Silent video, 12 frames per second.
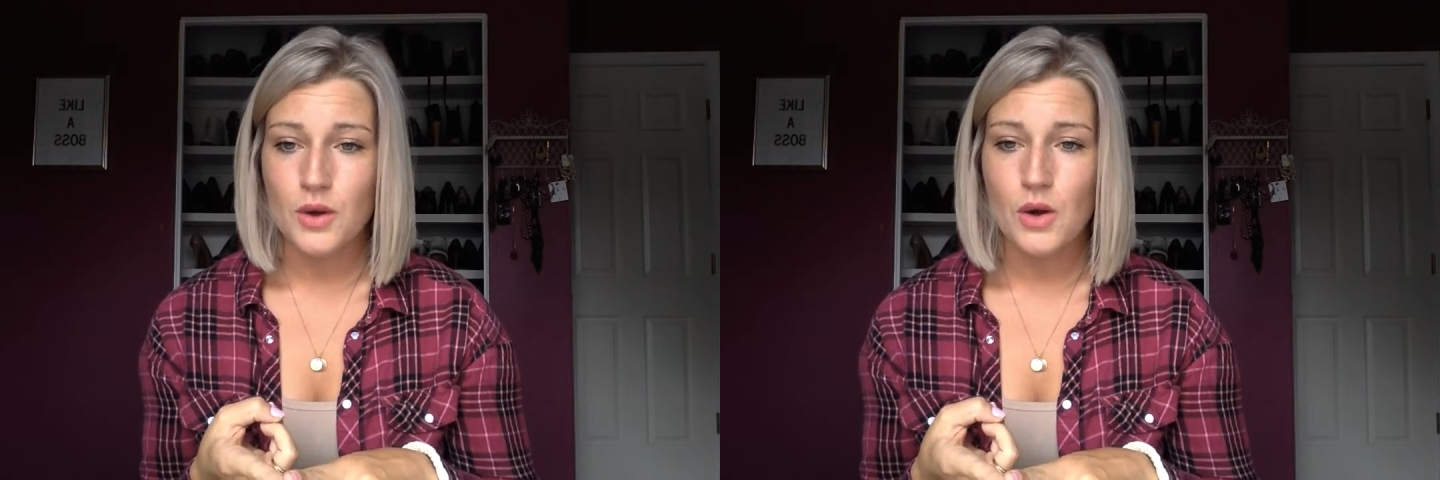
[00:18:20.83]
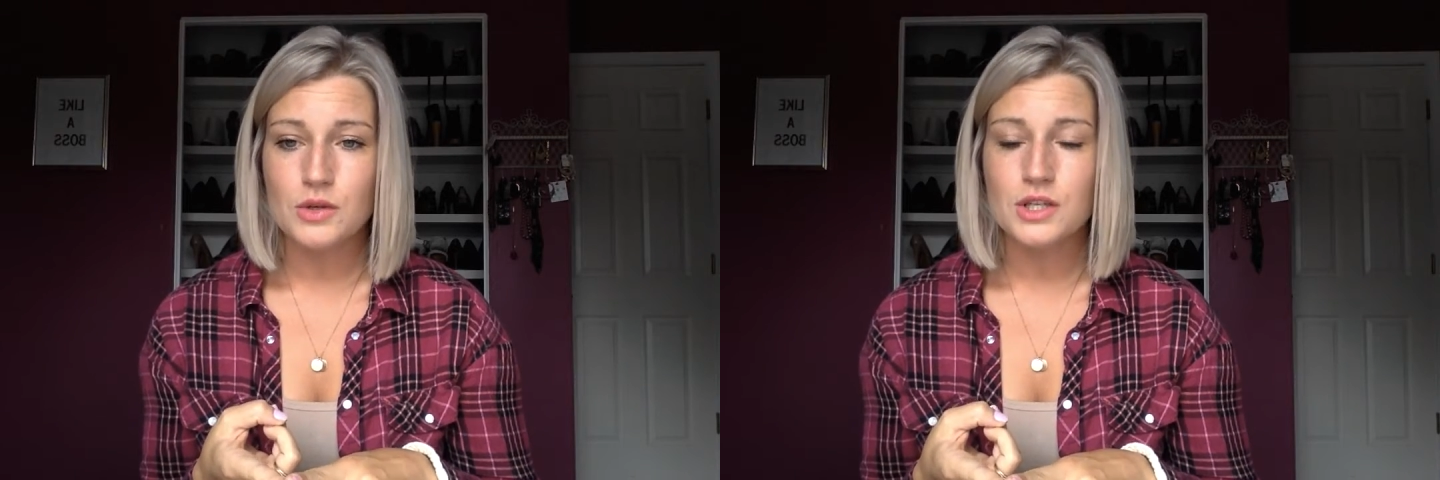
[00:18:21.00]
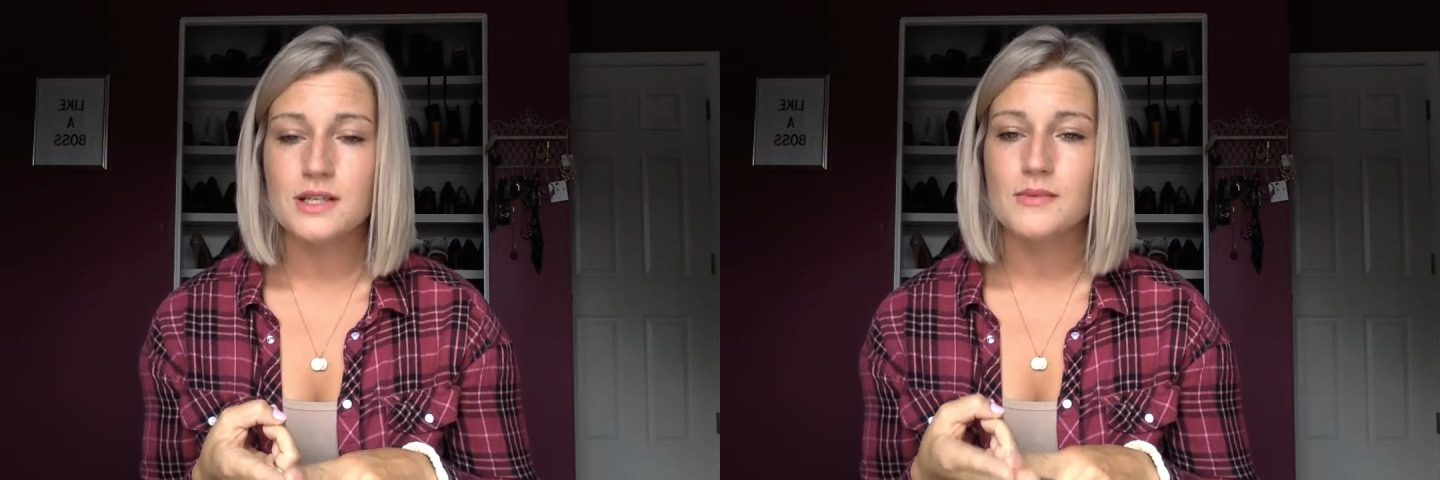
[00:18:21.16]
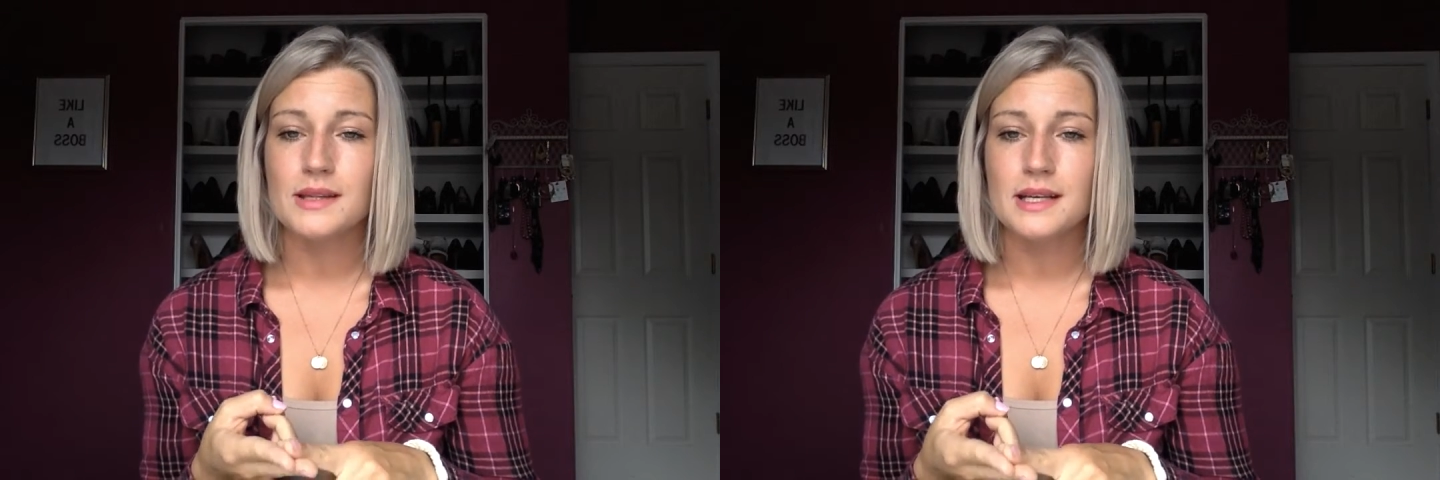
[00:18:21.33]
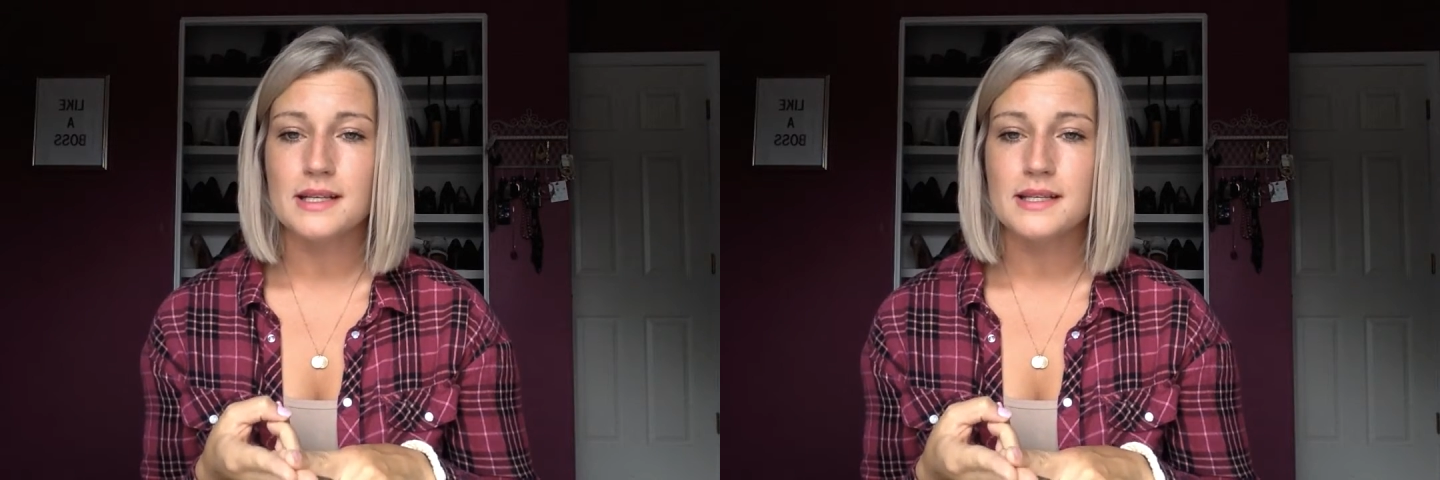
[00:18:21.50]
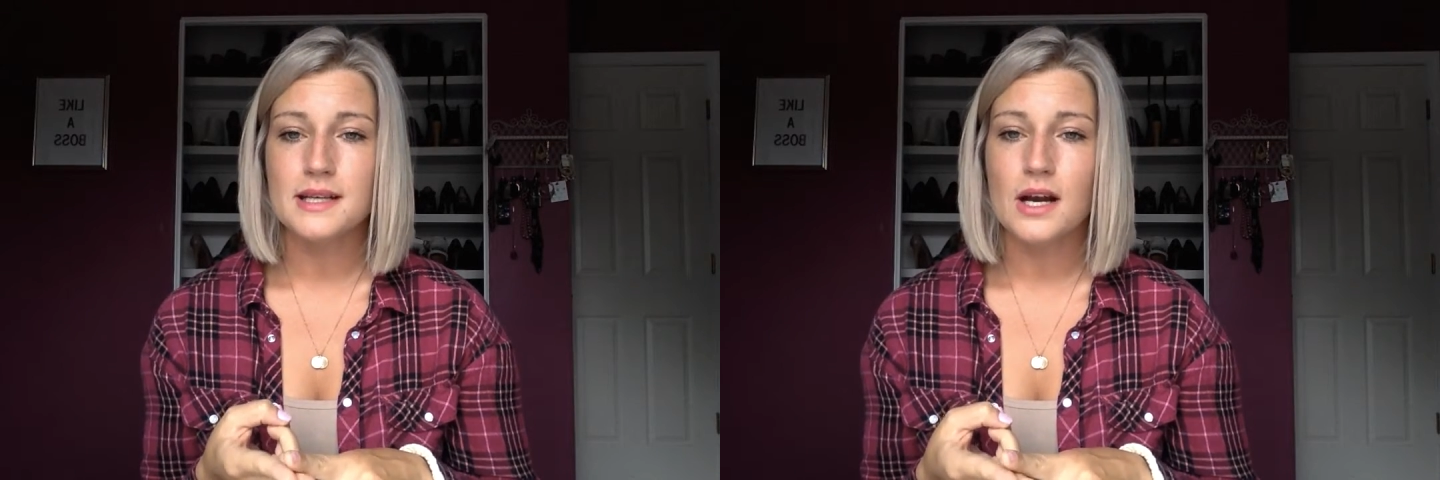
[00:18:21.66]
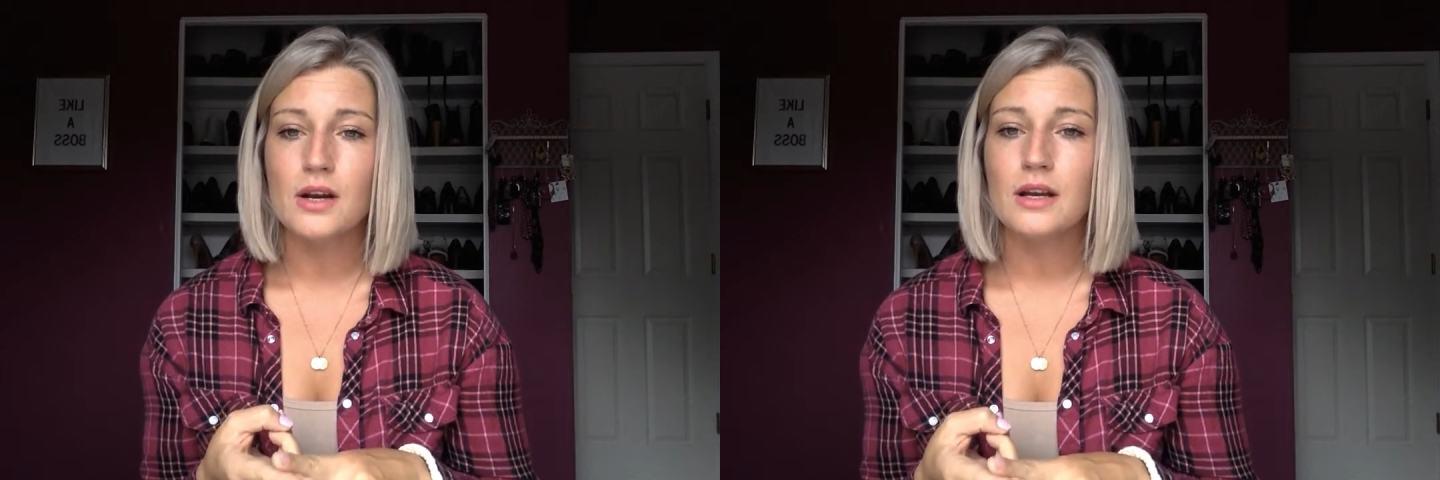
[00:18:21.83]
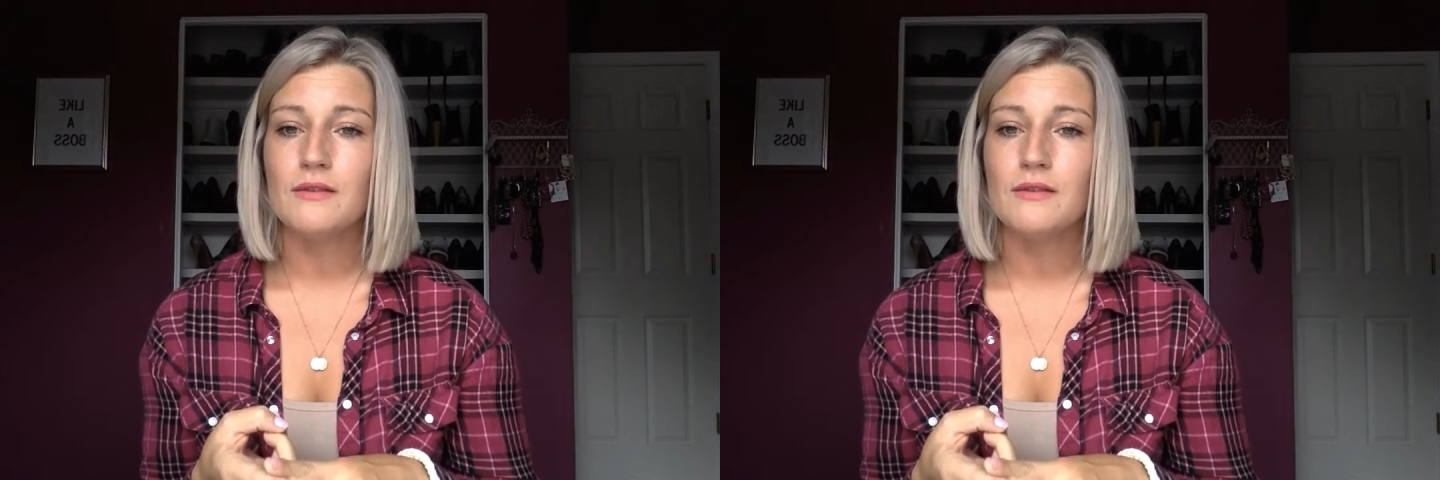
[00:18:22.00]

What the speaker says: coaches when they start.